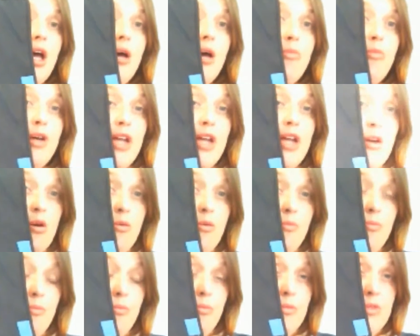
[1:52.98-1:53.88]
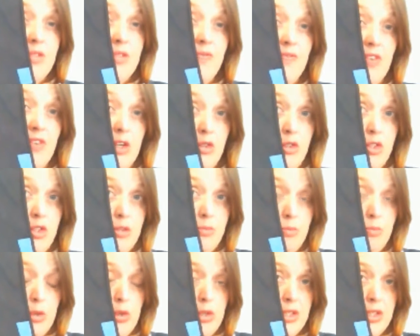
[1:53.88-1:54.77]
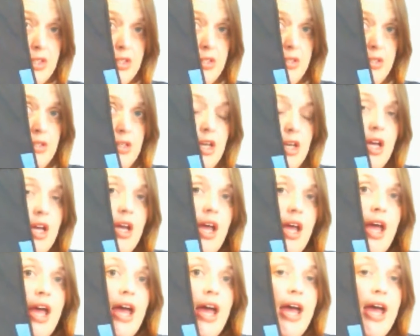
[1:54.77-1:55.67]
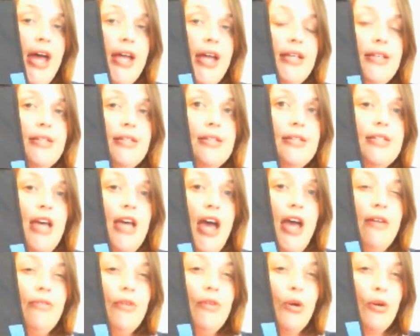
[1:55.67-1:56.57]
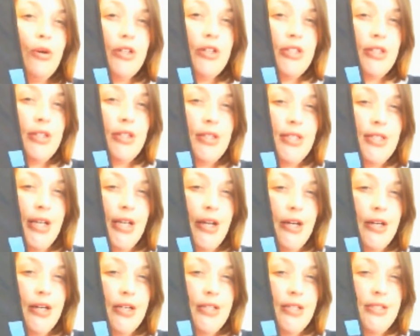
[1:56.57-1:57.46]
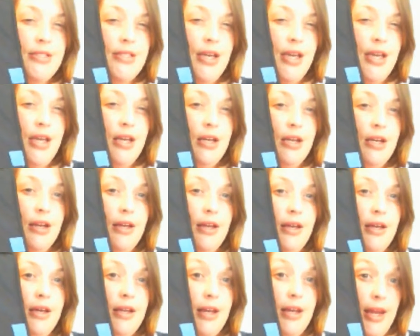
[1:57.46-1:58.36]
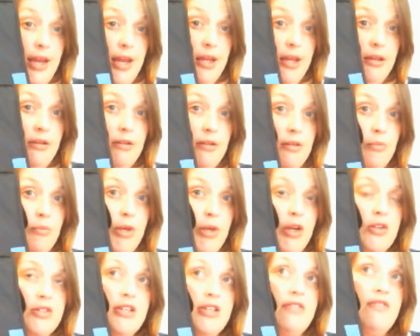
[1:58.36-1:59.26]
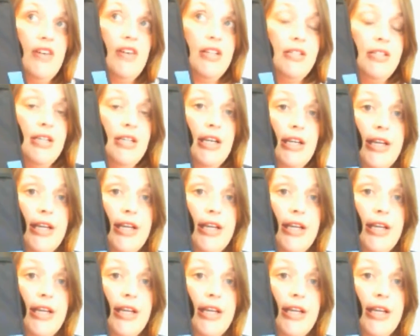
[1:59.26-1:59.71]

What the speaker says: but I got some vouchers and points, and I've ordered the Deluxe in grey because I fancied a